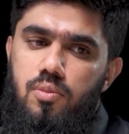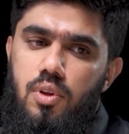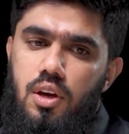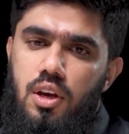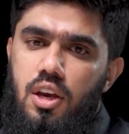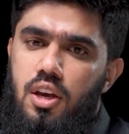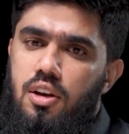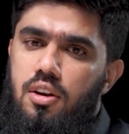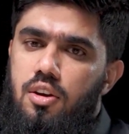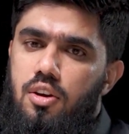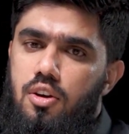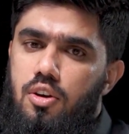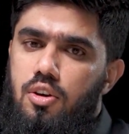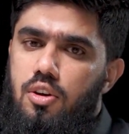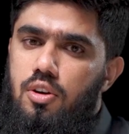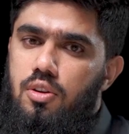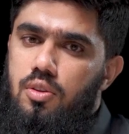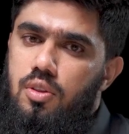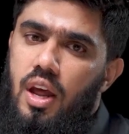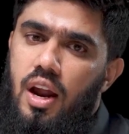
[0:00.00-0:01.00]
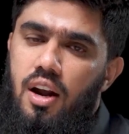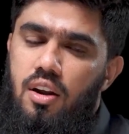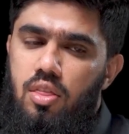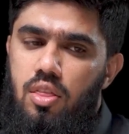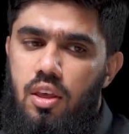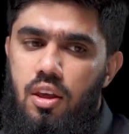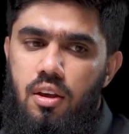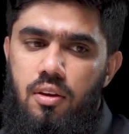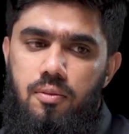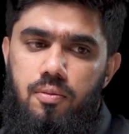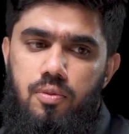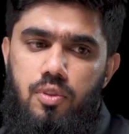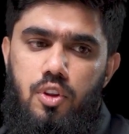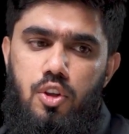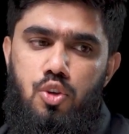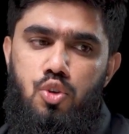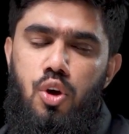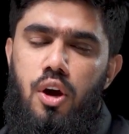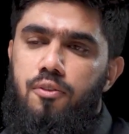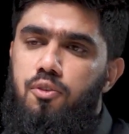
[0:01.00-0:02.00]
Again, that thing
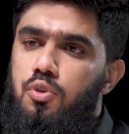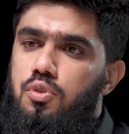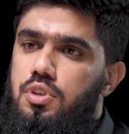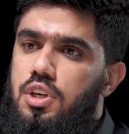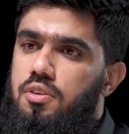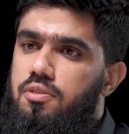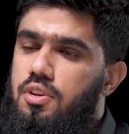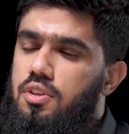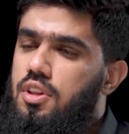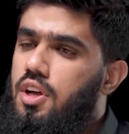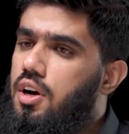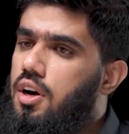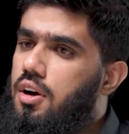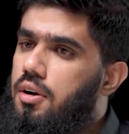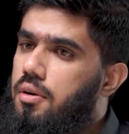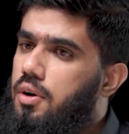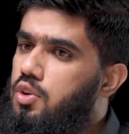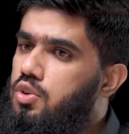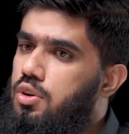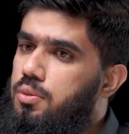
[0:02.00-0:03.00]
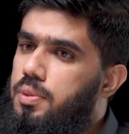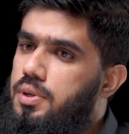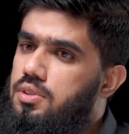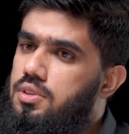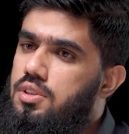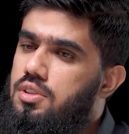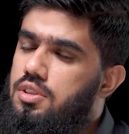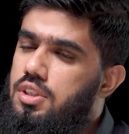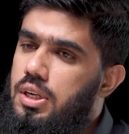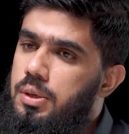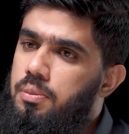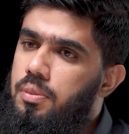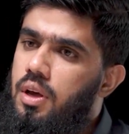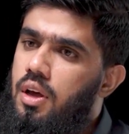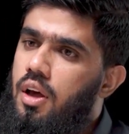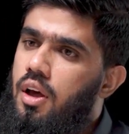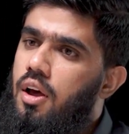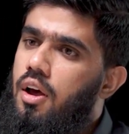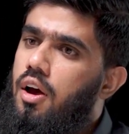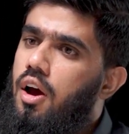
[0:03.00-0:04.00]
you have to sit with your business team,
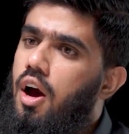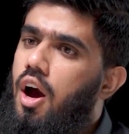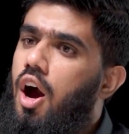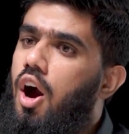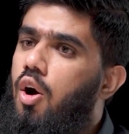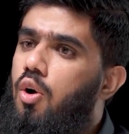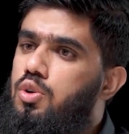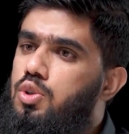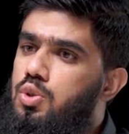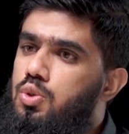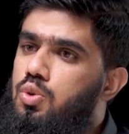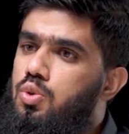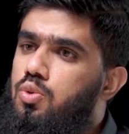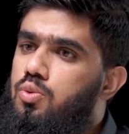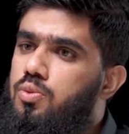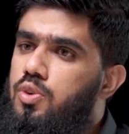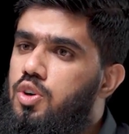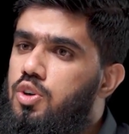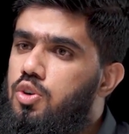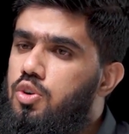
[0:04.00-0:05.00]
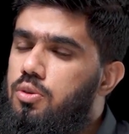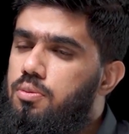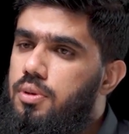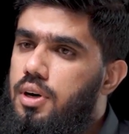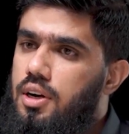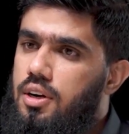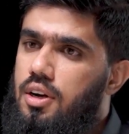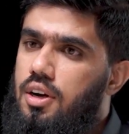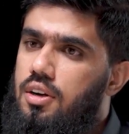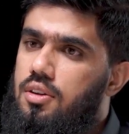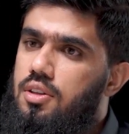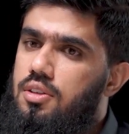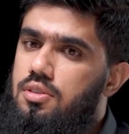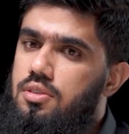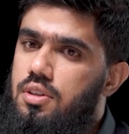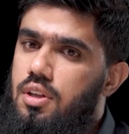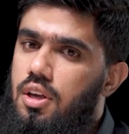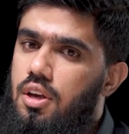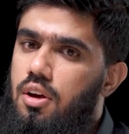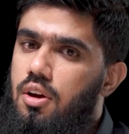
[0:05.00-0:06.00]
how you want to market
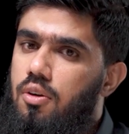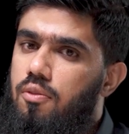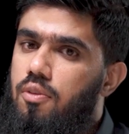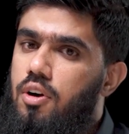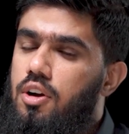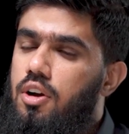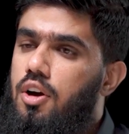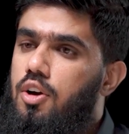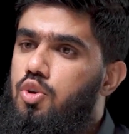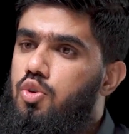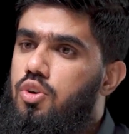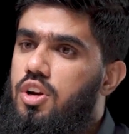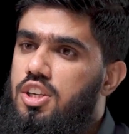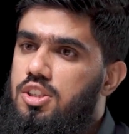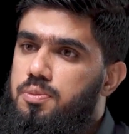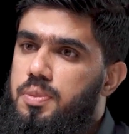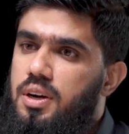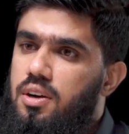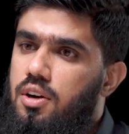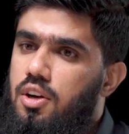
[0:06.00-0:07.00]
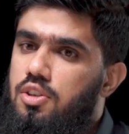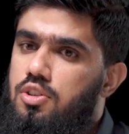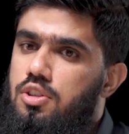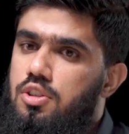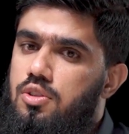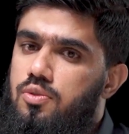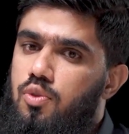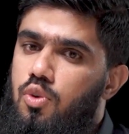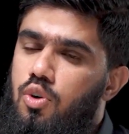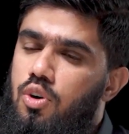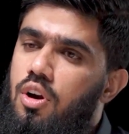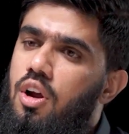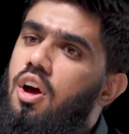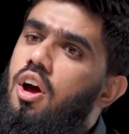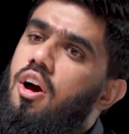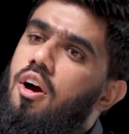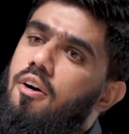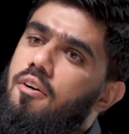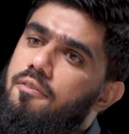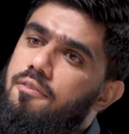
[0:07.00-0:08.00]
this thing, what are your expectations for
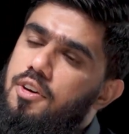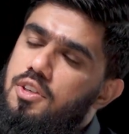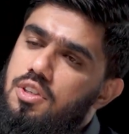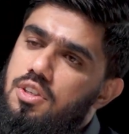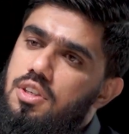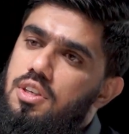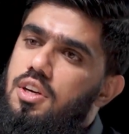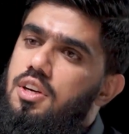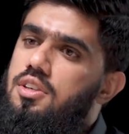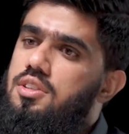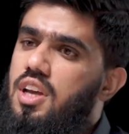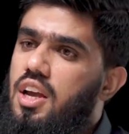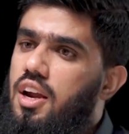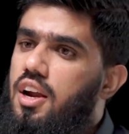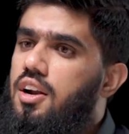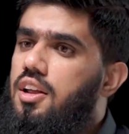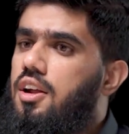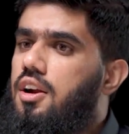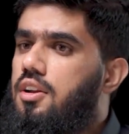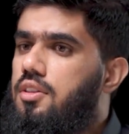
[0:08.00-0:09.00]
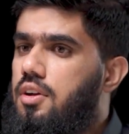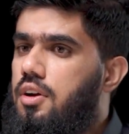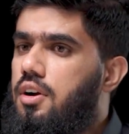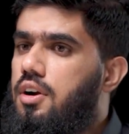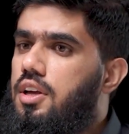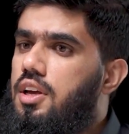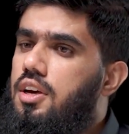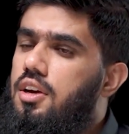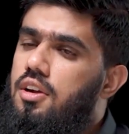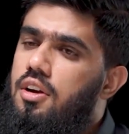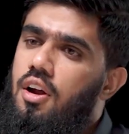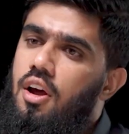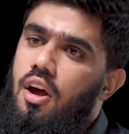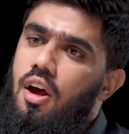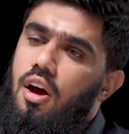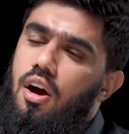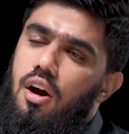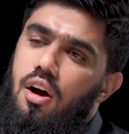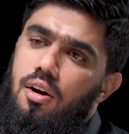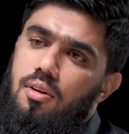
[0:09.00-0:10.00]
first year, second year, third year,
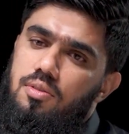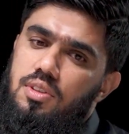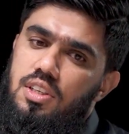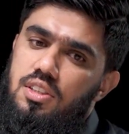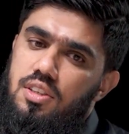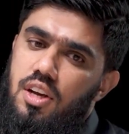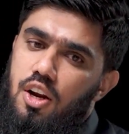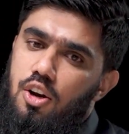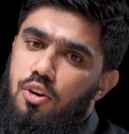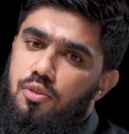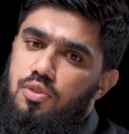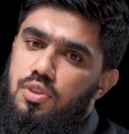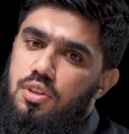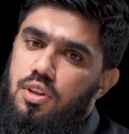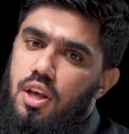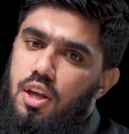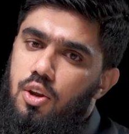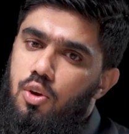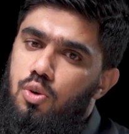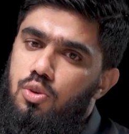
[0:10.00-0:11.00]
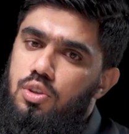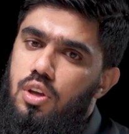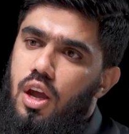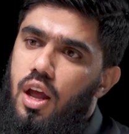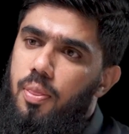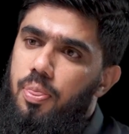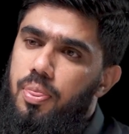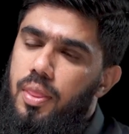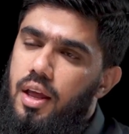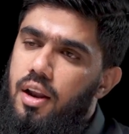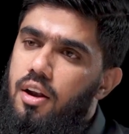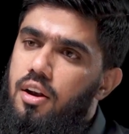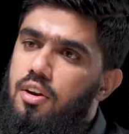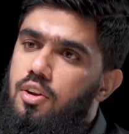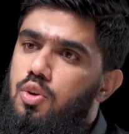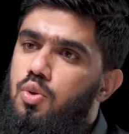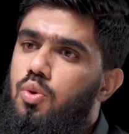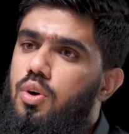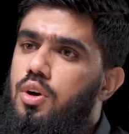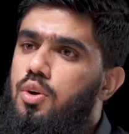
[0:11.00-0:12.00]
these kind of scenarios, and
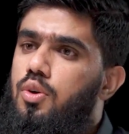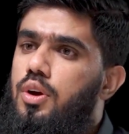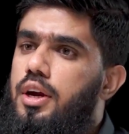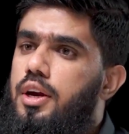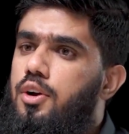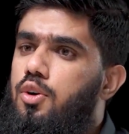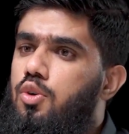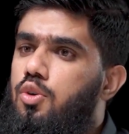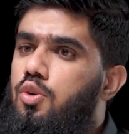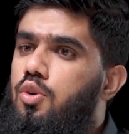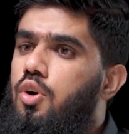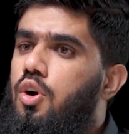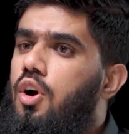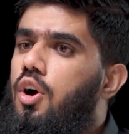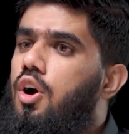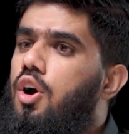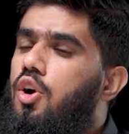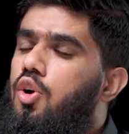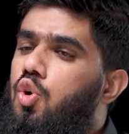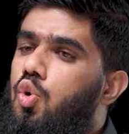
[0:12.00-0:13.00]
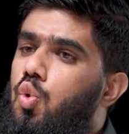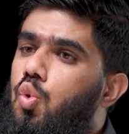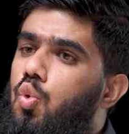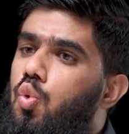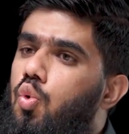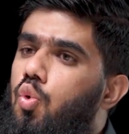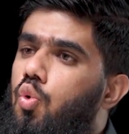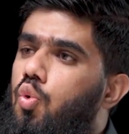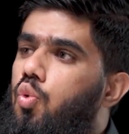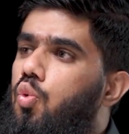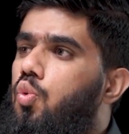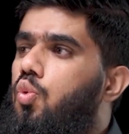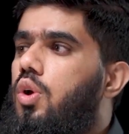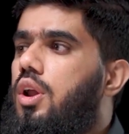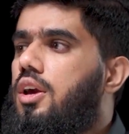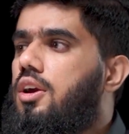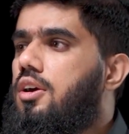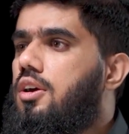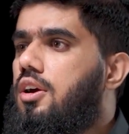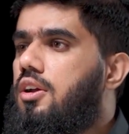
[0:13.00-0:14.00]
then you are going to do
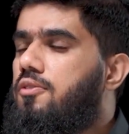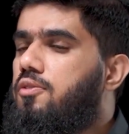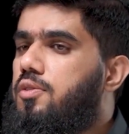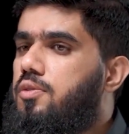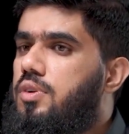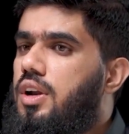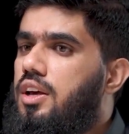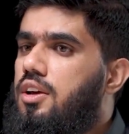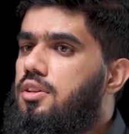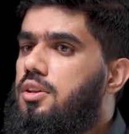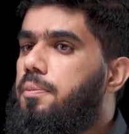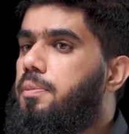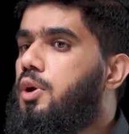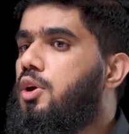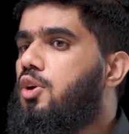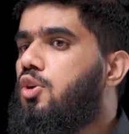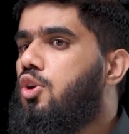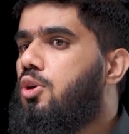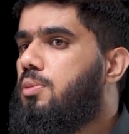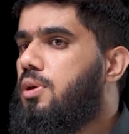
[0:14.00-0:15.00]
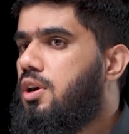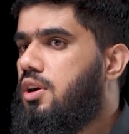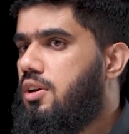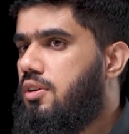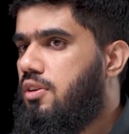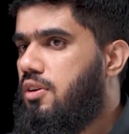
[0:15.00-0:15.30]
like the procurement.